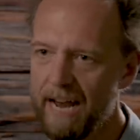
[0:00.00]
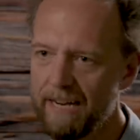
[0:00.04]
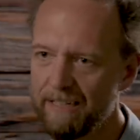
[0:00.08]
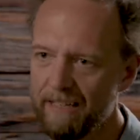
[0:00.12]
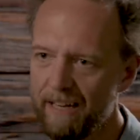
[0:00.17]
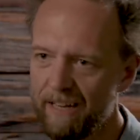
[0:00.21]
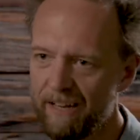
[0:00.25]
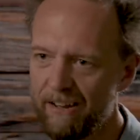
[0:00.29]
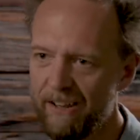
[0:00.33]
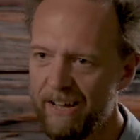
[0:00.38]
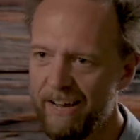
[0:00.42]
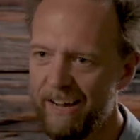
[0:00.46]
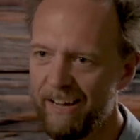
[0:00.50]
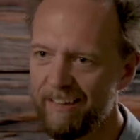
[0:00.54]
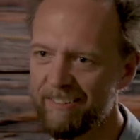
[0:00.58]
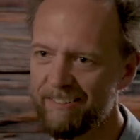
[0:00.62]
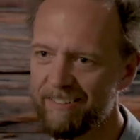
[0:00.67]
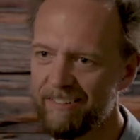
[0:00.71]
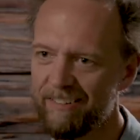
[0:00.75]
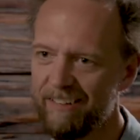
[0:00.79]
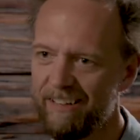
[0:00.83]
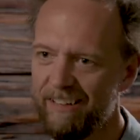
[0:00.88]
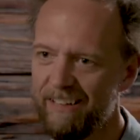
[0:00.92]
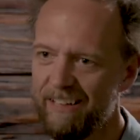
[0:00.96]
acting
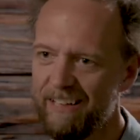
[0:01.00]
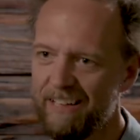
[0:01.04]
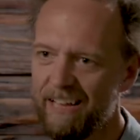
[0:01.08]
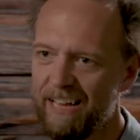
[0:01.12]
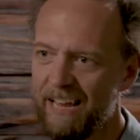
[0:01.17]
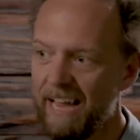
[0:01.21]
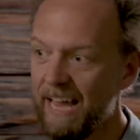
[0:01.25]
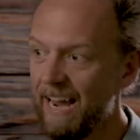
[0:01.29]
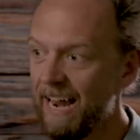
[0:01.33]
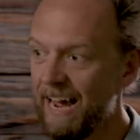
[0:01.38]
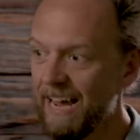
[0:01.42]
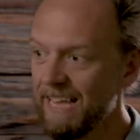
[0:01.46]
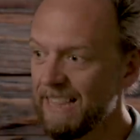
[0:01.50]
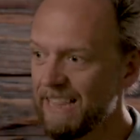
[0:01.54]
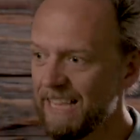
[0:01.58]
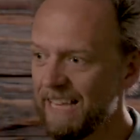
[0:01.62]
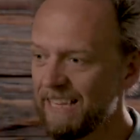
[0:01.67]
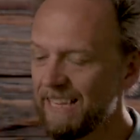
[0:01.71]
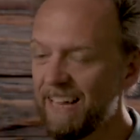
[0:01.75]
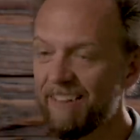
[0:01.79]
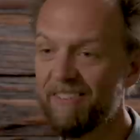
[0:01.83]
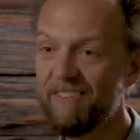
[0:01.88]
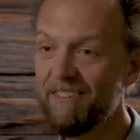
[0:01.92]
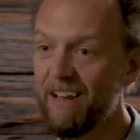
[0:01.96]
class. And I
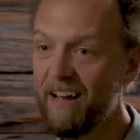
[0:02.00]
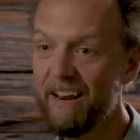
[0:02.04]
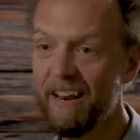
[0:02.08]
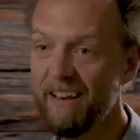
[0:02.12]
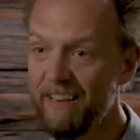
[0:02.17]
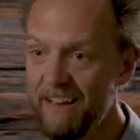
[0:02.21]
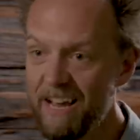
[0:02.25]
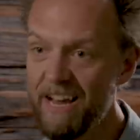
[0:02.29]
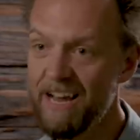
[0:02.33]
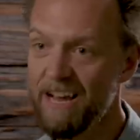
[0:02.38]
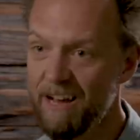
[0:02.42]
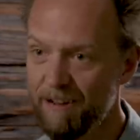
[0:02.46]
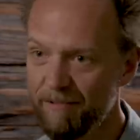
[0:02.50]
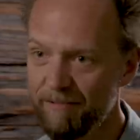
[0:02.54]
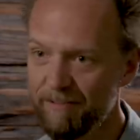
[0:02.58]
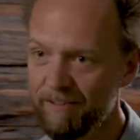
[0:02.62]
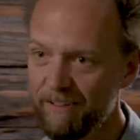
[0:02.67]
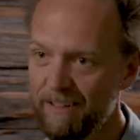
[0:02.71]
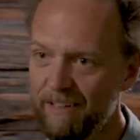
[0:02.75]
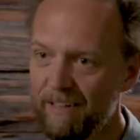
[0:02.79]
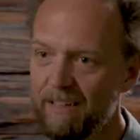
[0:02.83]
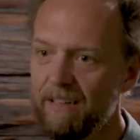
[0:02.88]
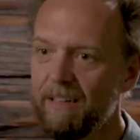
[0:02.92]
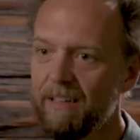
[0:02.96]
think that's not enough.